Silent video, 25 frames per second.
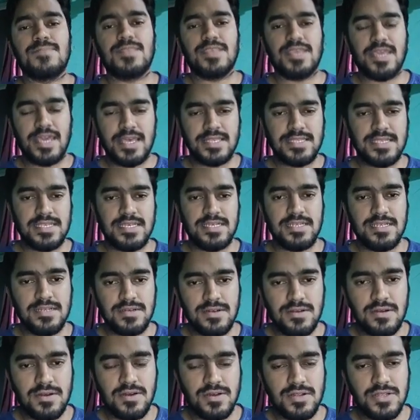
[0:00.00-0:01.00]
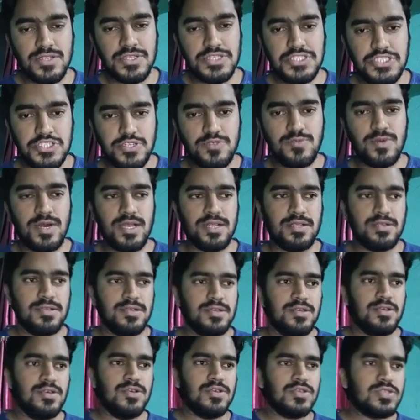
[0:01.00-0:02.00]
cancer or tumor.
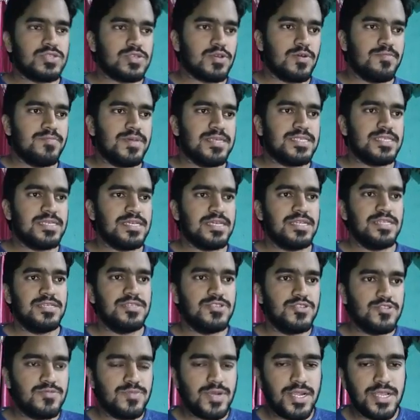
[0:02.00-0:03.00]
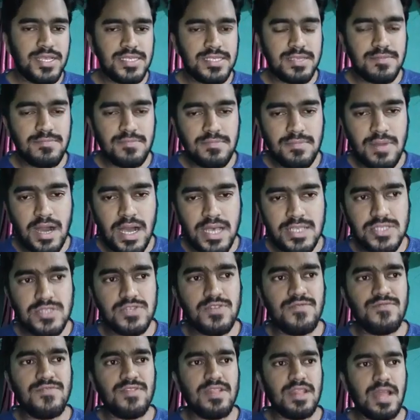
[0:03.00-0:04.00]
So basically, tumor is a mass
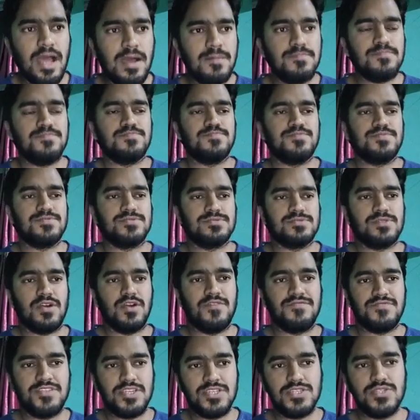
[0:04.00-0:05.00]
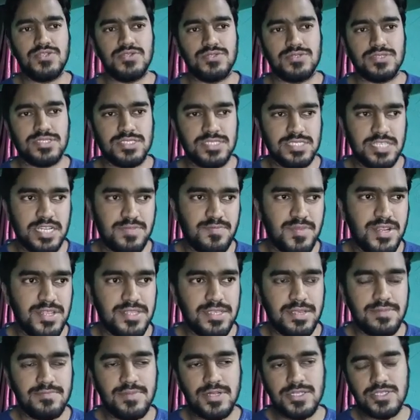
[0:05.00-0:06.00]
of lump of tissues that may
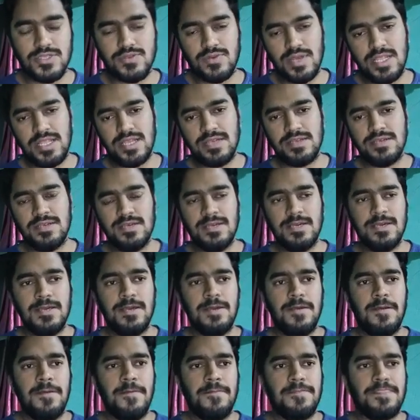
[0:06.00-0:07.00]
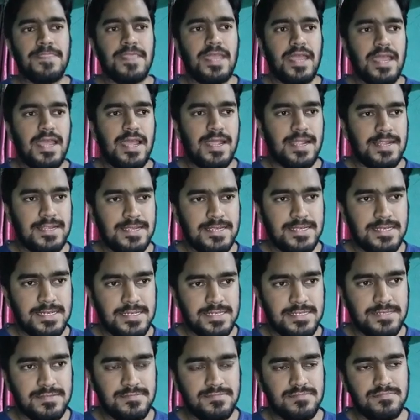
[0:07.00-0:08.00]
resemble swelling, and
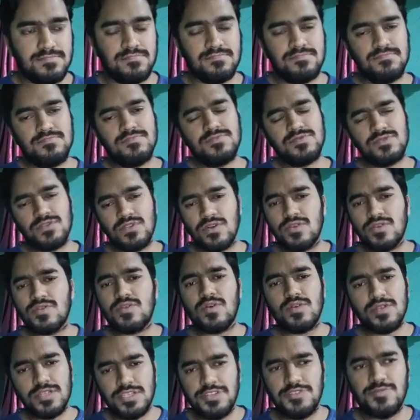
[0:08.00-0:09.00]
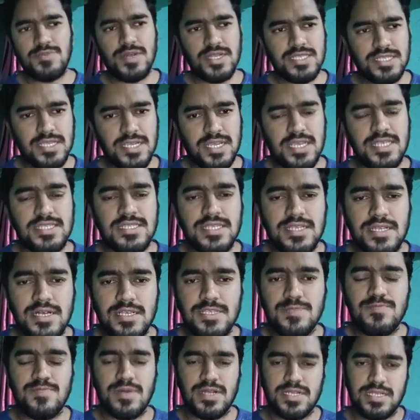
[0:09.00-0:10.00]
not all tumors are
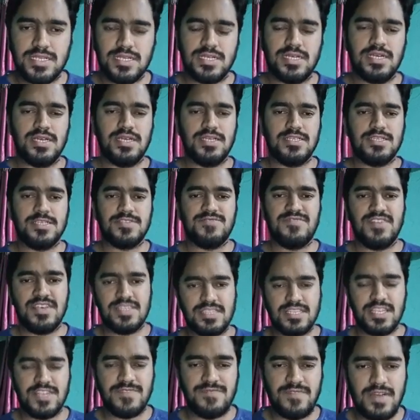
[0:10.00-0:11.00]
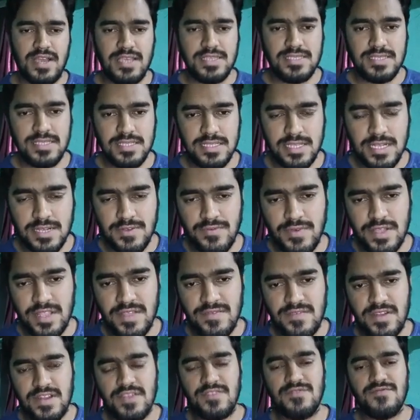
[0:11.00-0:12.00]
cancerous, but it is best advised that
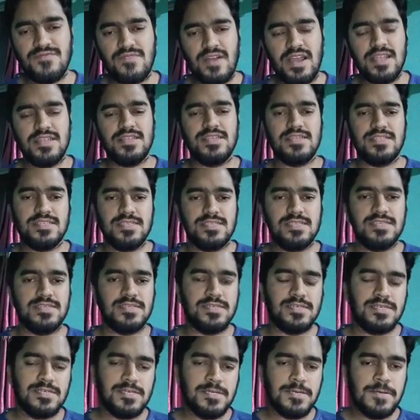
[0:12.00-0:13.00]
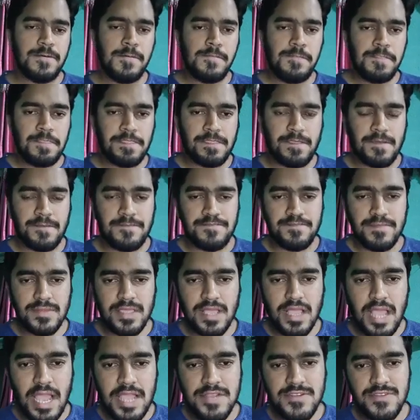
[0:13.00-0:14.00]
whenever you find any
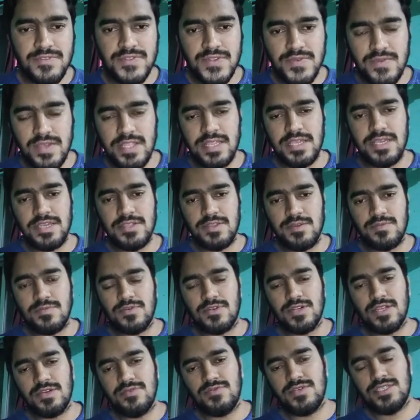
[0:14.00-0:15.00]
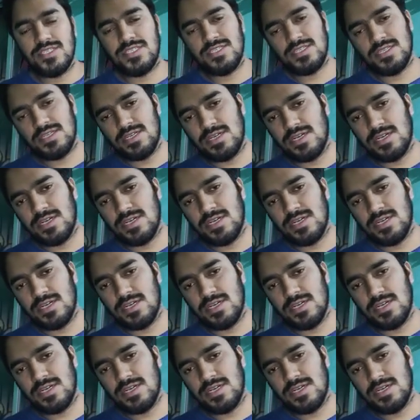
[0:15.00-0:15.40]
kind of swelling in your body which